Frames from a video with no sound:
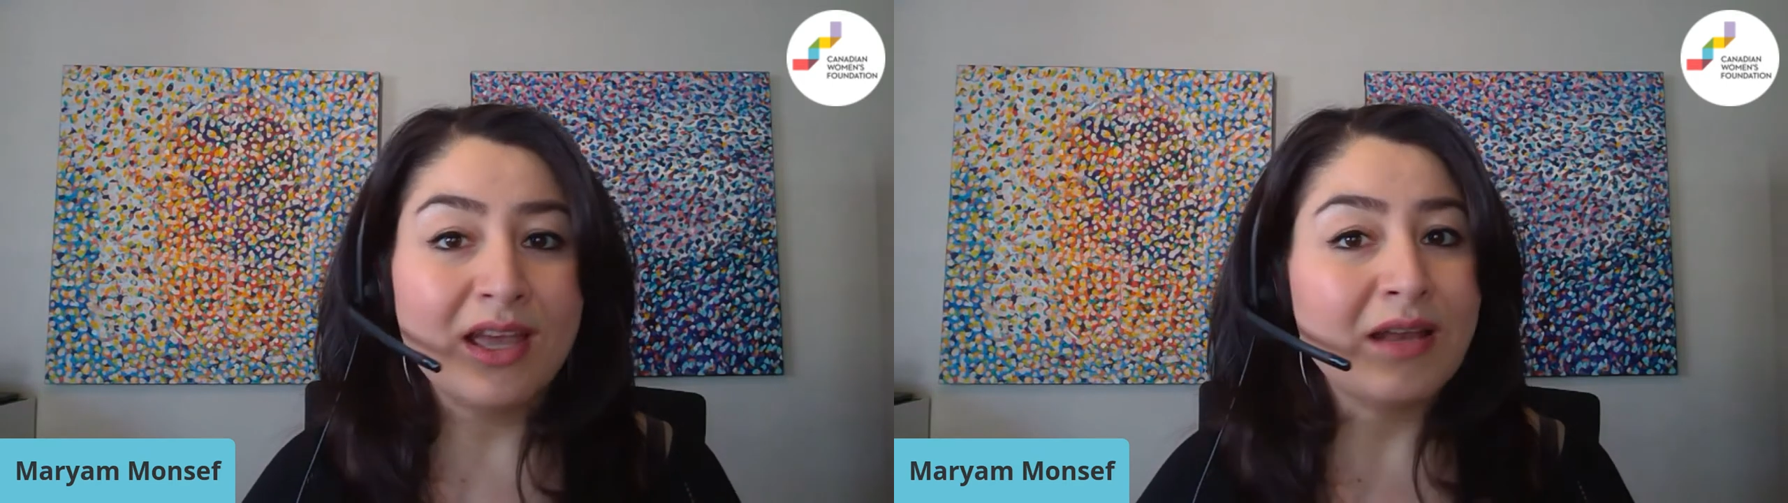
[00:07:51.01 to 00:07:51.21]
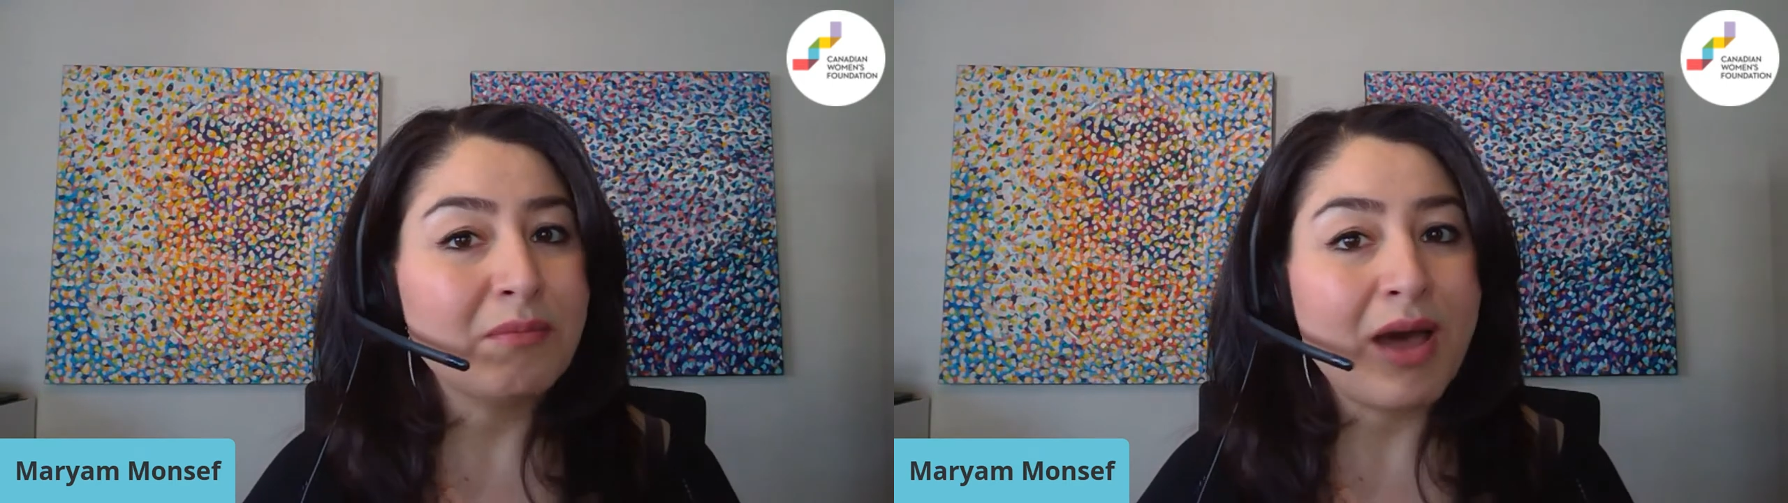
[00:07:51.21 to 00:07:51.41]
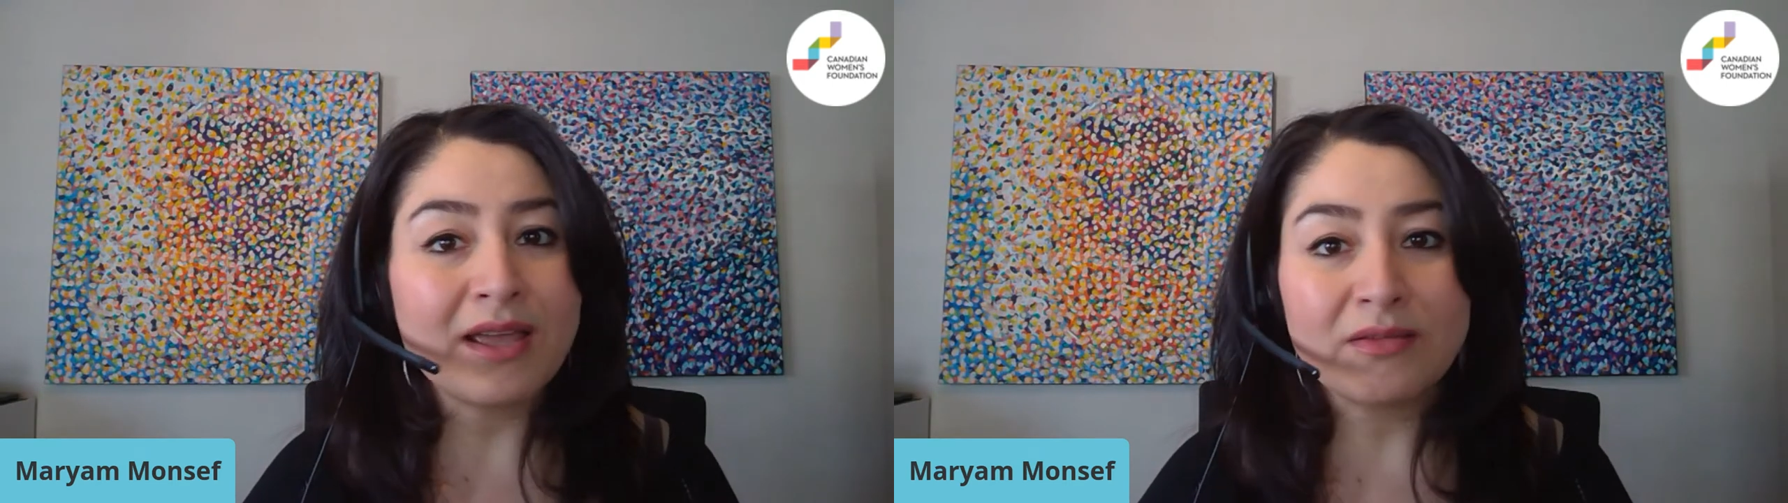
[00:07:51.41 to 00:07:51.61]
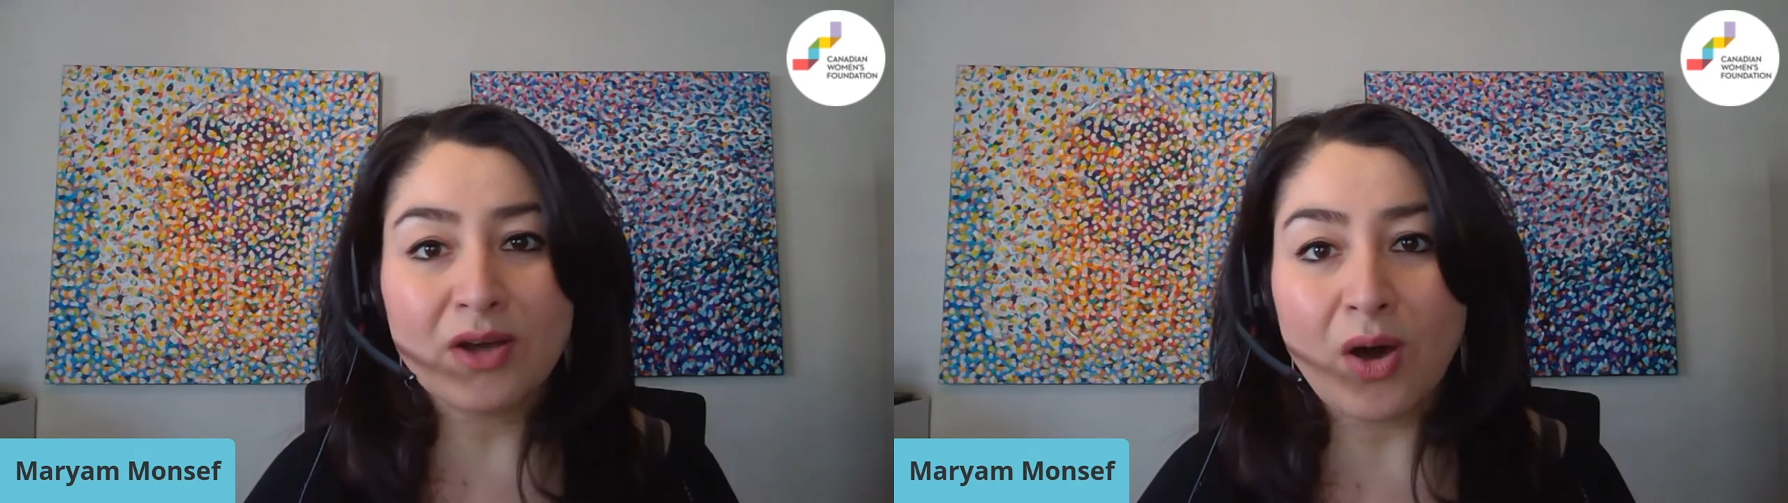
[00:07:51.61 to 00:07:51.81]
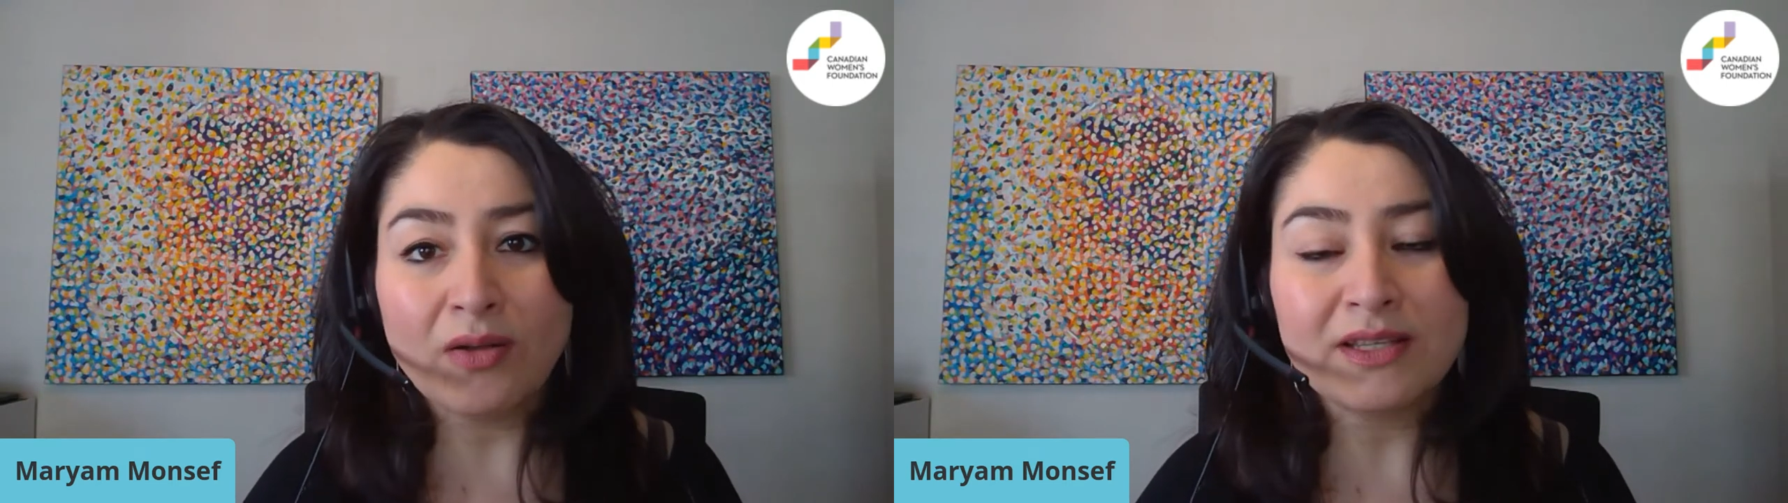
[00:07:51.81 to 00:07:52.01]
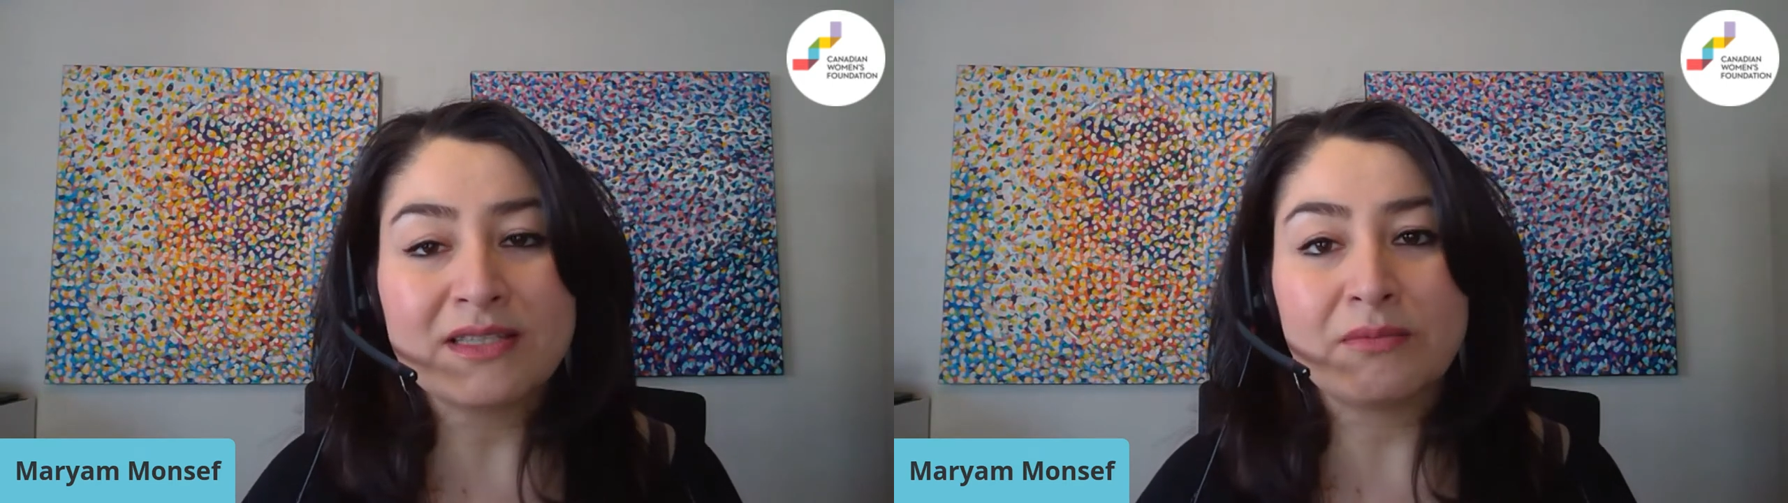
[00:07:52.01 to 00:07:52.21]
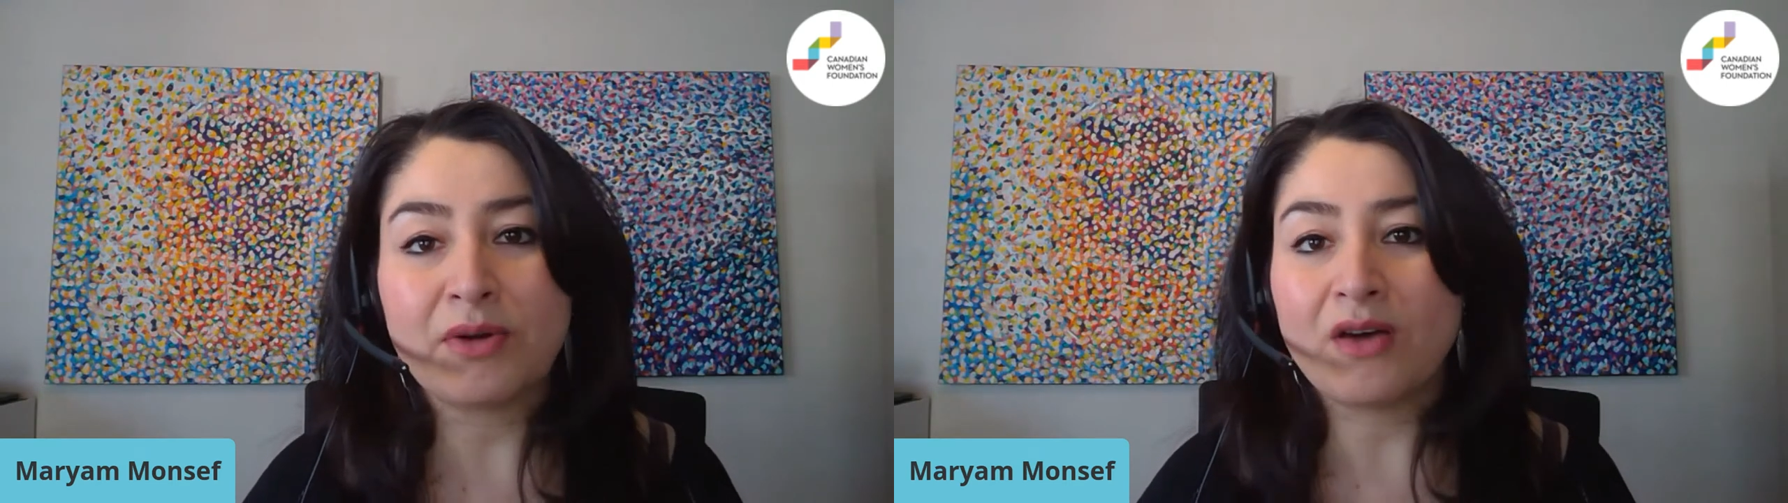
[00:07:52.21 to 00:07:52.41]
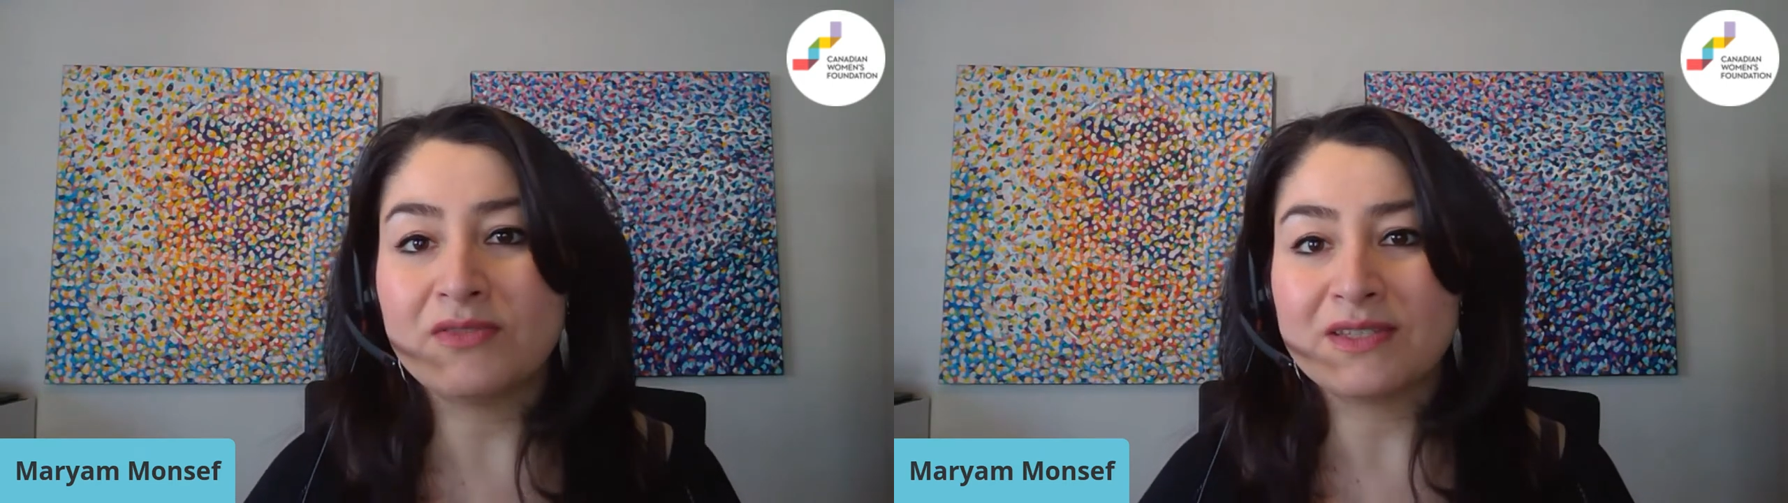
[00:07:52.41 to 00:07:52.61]
And my colleagues in
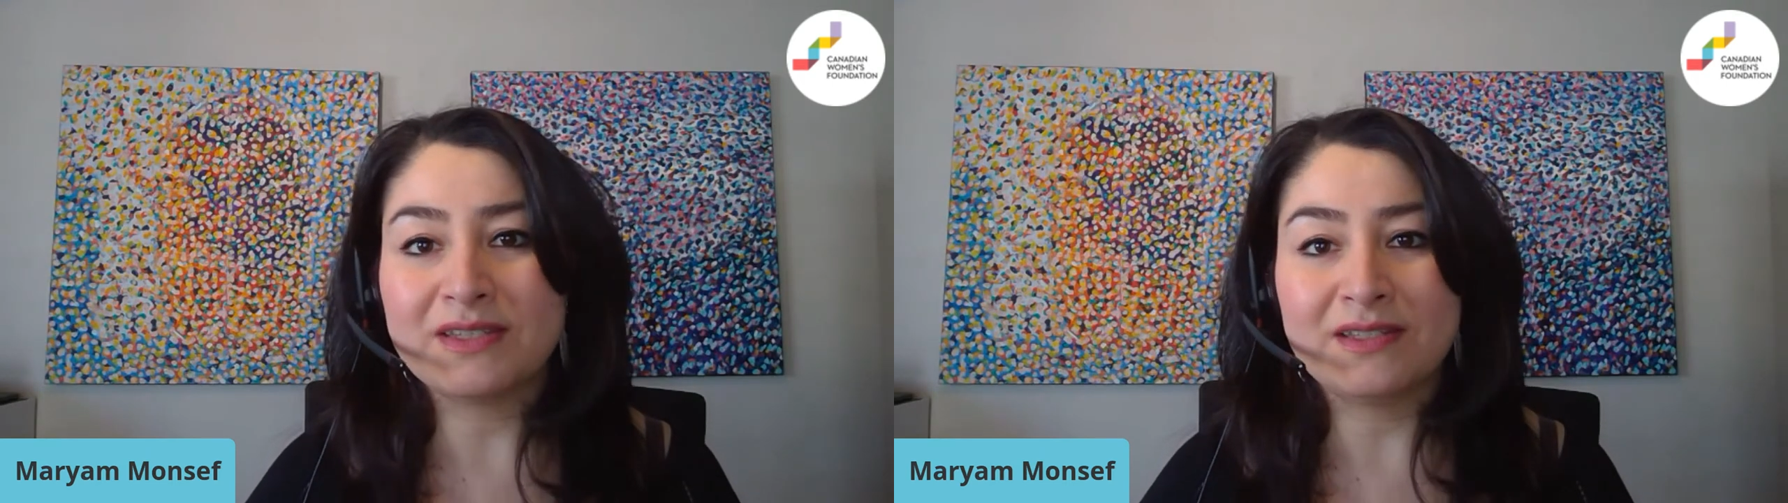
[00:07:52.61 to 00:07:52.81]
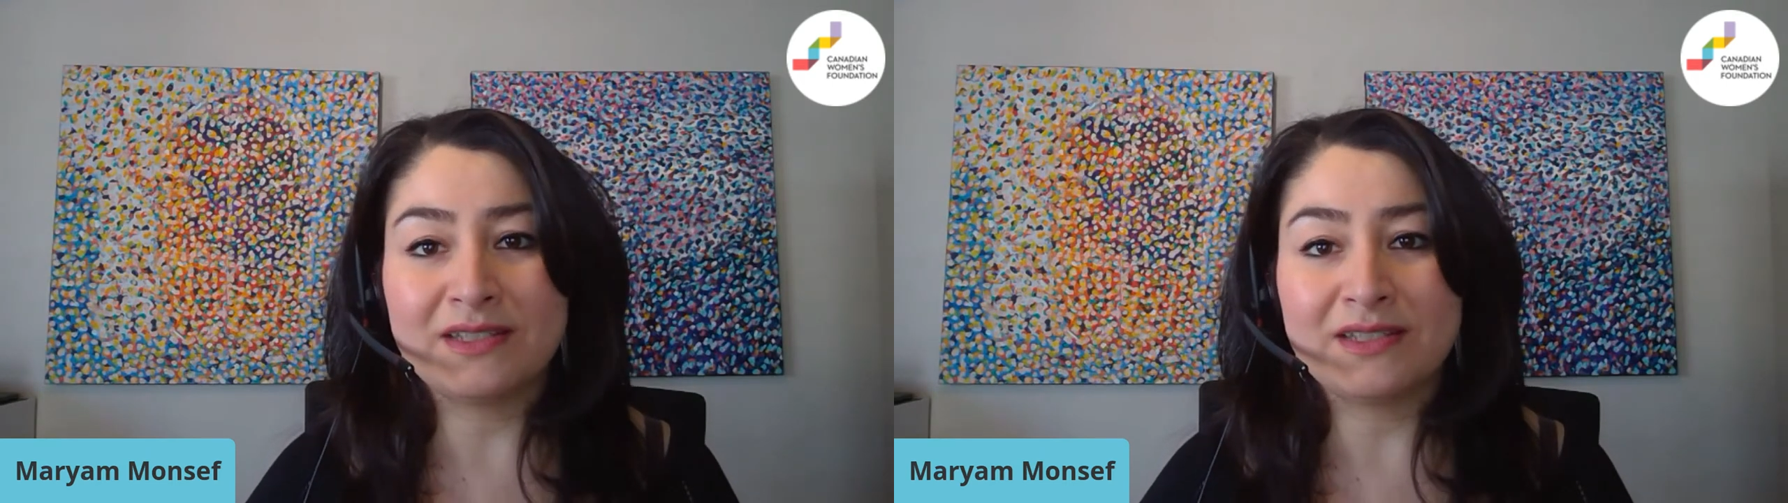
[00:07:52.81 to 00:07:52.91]
provinces